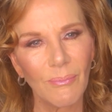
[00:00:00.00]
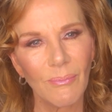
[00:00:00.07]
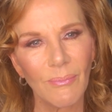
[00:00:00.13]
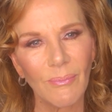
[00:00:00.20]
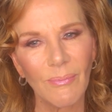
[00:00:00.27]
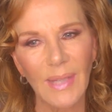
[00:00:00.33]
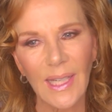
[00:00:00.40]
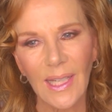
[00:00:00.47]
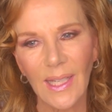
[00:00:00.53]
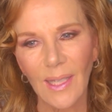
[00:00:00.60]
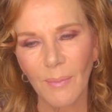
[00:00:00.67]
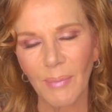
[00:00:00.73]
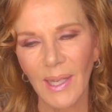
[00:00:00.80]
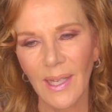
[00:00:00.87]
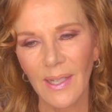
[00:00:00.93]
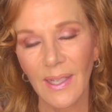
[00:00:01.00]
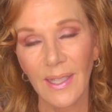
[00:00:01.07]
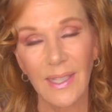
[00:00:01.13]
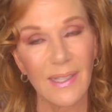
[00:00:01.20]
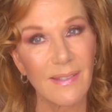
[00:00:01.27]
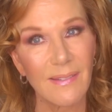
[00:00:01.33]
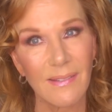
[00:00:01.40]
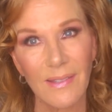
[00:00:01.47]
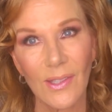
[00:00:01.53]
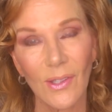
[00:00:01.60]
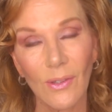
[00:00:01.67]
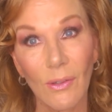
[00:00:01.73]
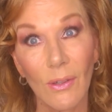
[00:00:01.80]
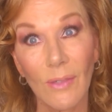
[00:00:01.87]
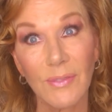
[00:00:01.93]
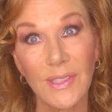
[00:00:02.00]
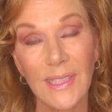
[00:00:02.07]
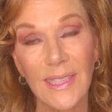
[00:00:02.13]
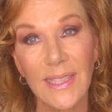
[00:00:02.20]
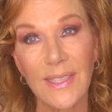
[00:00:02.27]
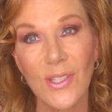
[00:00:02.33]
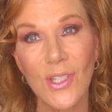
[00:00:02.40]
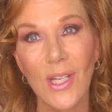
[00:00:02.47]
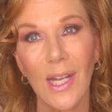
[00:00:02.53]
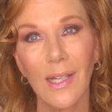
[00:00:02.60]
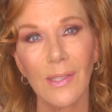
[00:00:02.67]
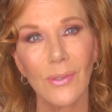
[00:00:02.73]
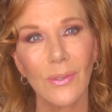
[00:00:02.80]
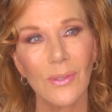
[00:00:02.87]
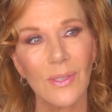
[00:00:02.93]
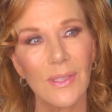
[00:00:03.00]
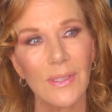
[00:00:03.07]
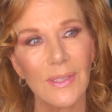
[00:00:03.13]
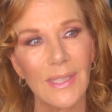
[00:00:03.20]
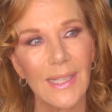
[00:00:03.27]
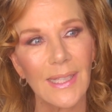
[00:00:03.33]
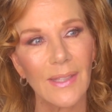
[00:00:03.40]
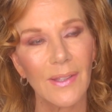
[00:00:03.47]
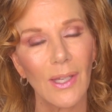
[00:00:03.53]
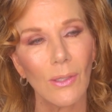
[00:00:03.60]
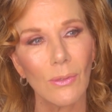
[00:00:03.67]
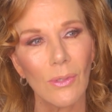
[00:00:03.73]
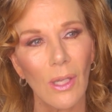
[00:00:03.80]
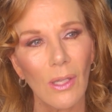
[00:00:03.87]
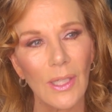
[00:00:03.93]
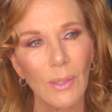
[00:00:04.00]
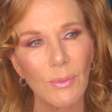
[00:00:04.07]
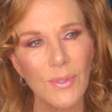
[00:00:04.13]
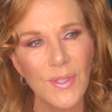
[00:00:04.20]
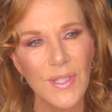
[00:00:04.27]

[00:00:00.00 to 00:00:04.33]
Mickey, about, I guess, you know, obviously his childhood and the whole Hollywood